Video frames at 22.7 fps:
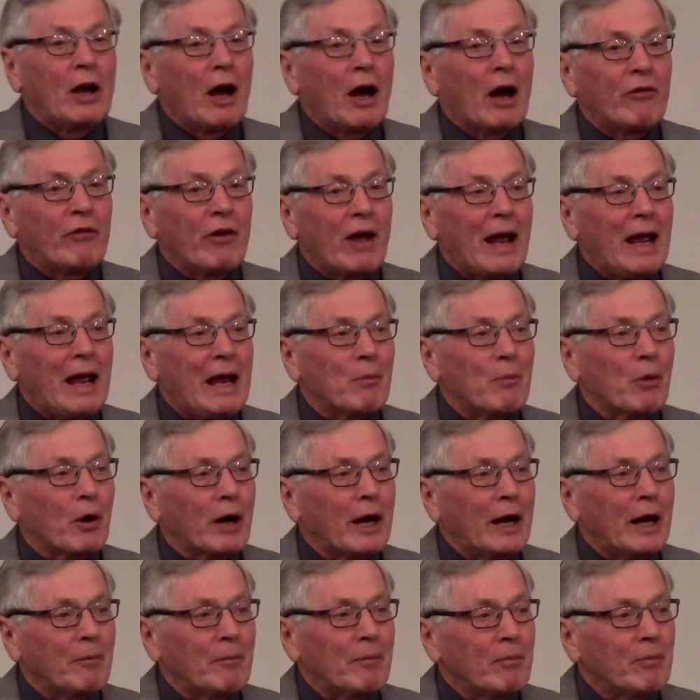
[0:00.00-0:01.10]
of
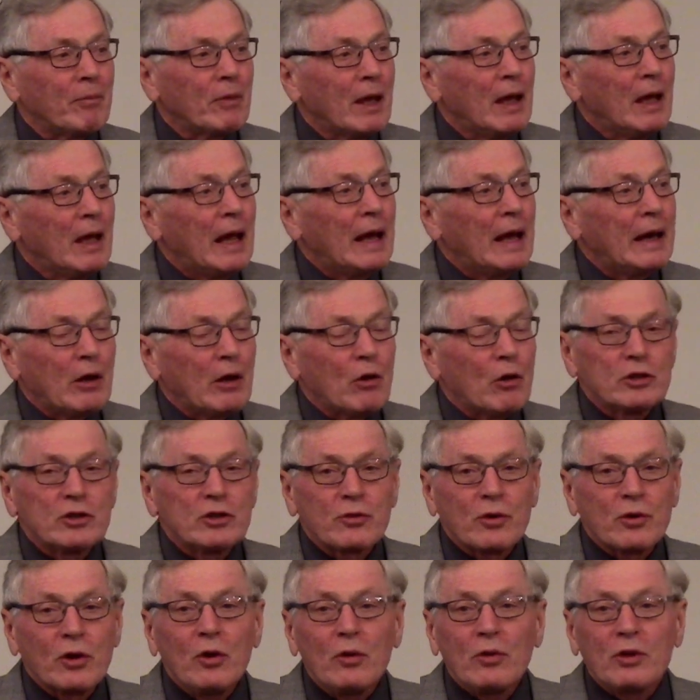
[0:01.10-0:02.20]
Abraham. And he goes
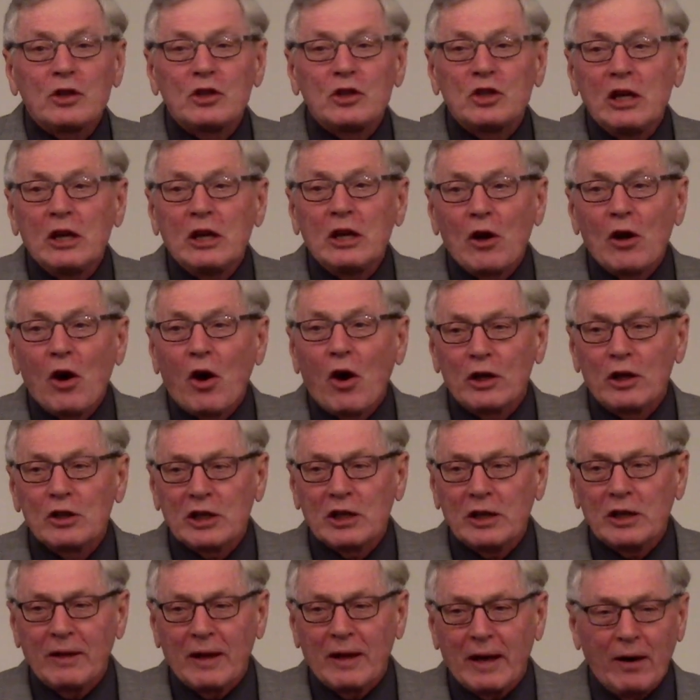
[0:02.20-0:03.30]
through the genealogy
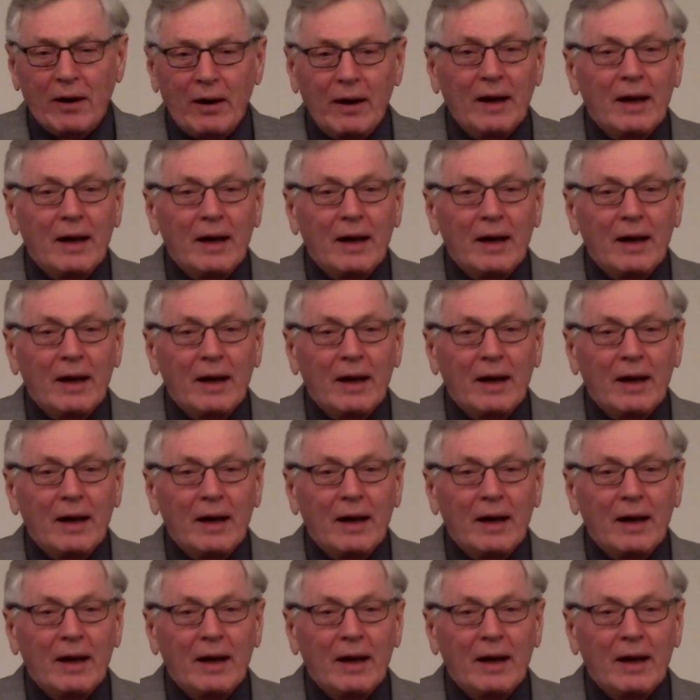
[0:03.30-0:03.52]
there.